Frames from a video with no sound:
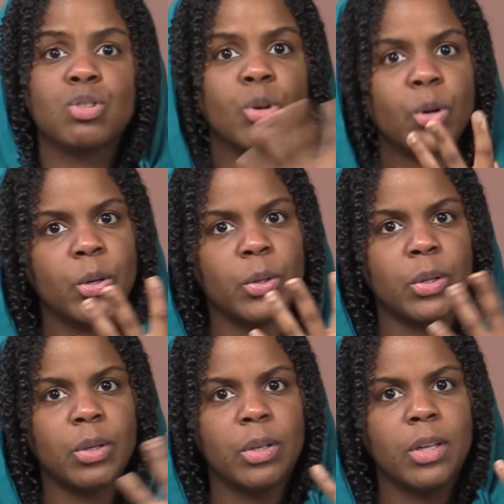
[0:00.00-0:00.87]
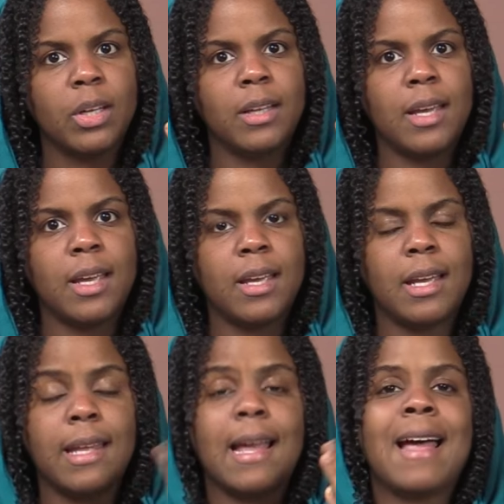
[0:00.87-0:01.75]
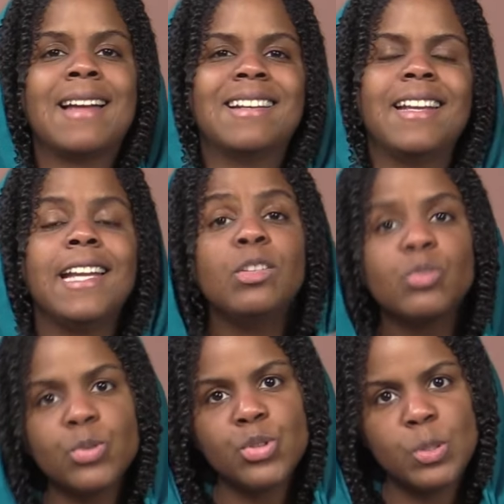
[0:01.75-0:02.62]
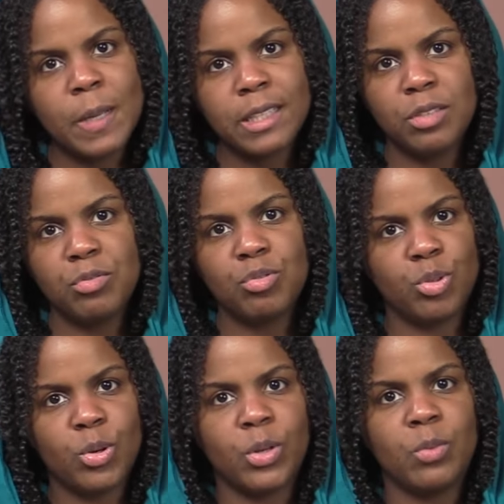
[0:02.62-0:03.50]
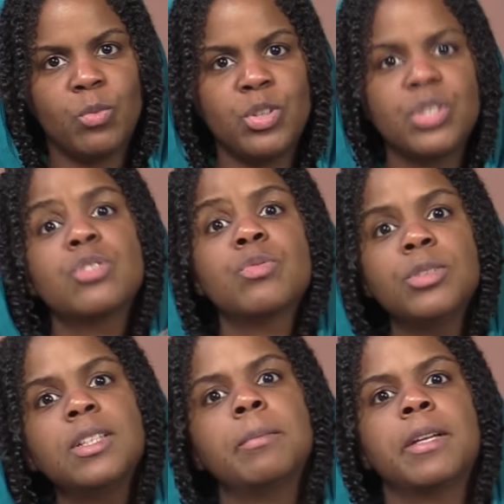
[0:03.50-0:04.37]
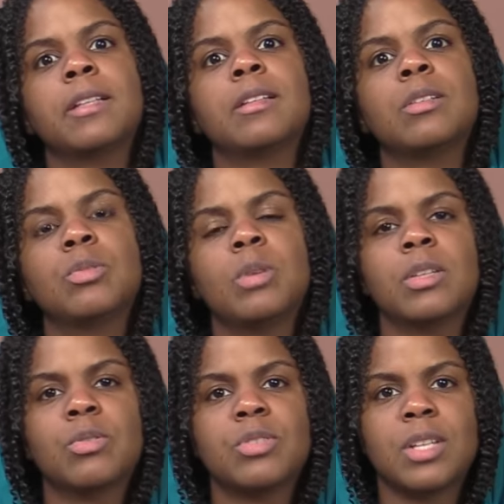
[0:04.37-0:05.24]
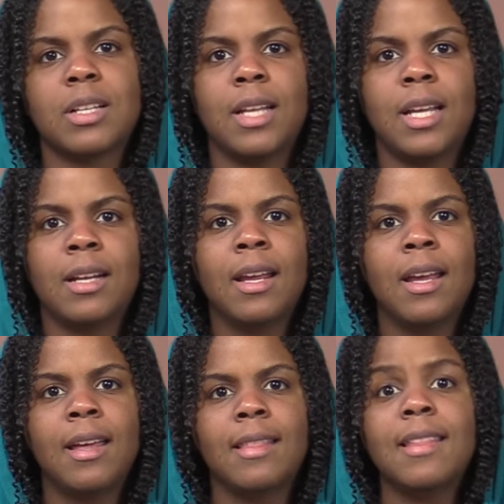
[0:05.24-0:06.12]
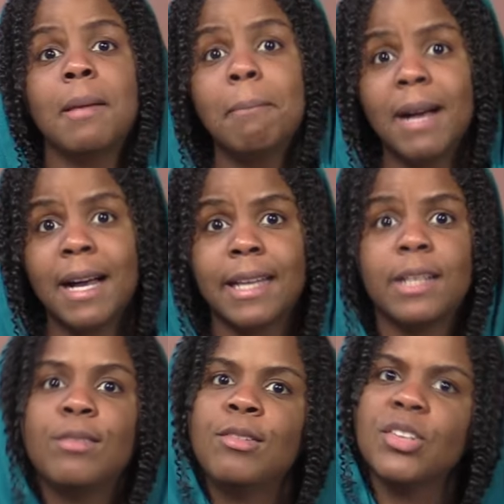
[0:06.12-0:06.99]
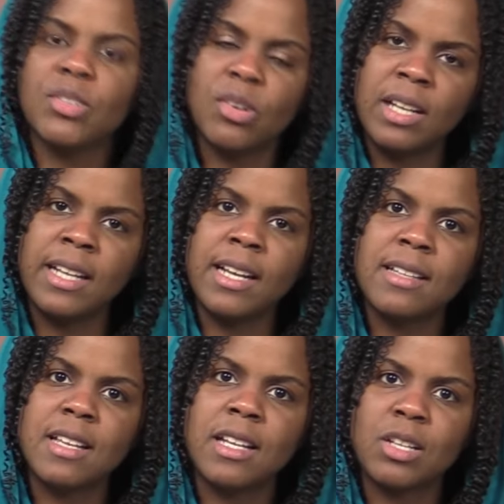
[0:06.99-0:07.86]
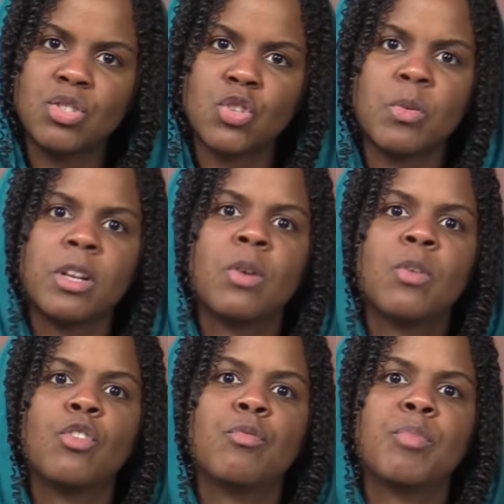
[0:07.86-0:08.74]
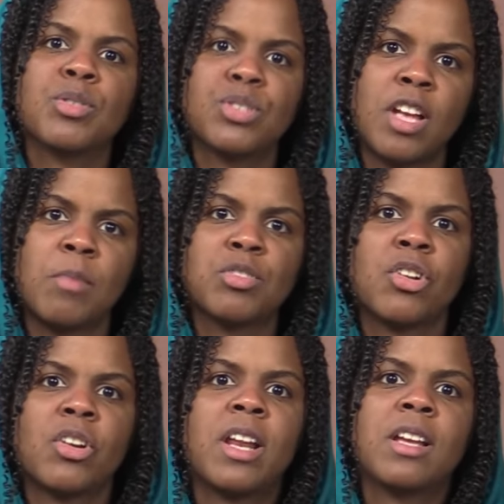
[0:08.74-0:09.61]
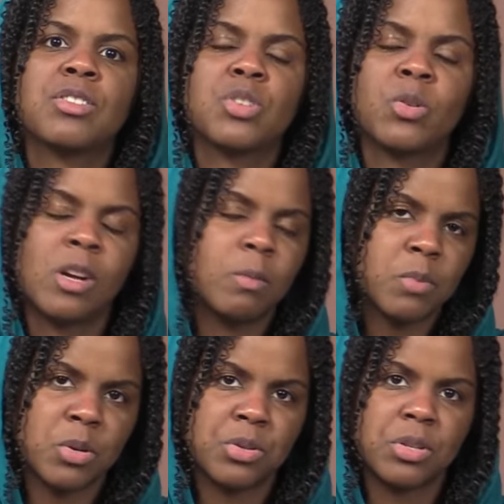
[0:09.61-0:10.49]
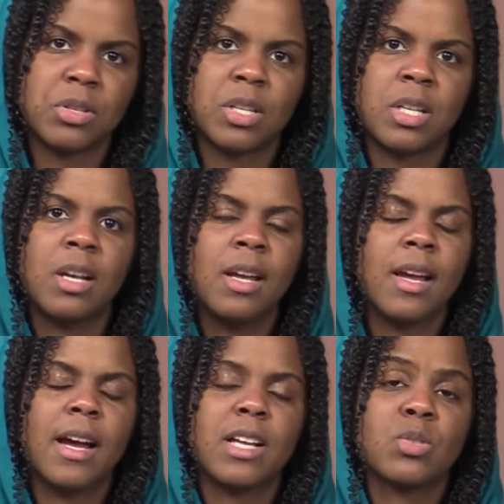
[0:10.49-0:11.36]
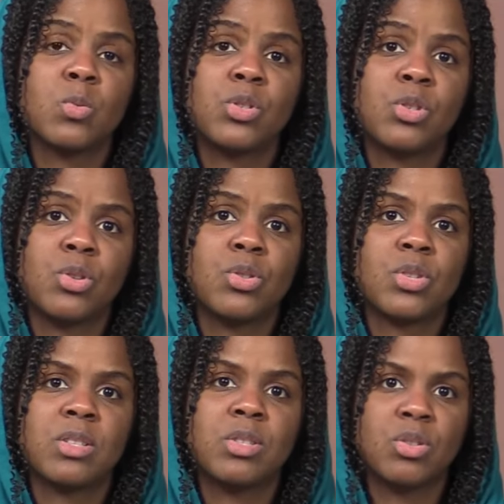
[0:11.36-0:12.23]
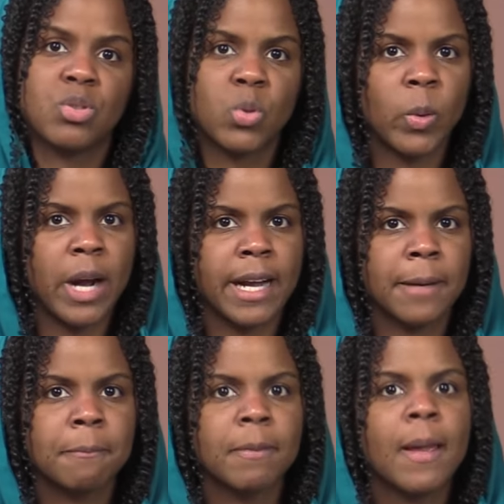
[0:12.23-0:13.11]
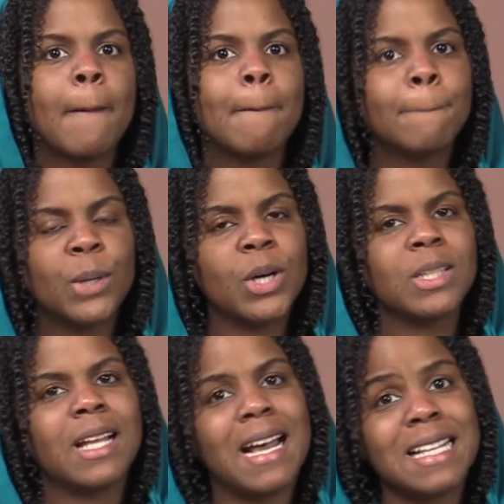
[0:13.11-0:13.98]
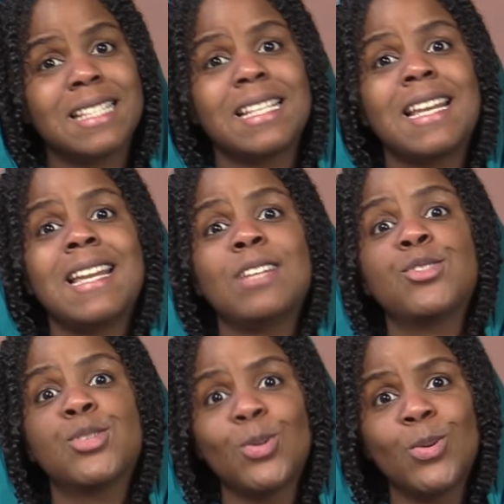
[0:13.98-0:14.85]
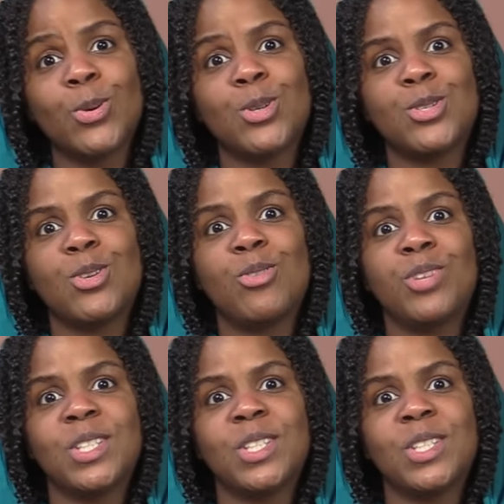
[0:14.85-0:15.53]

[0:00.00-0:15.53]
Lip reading: turn, an introspective turn, which is fundamental to understanding the mind, not only as an instrument of perception and external processing, as we just described, but as a source of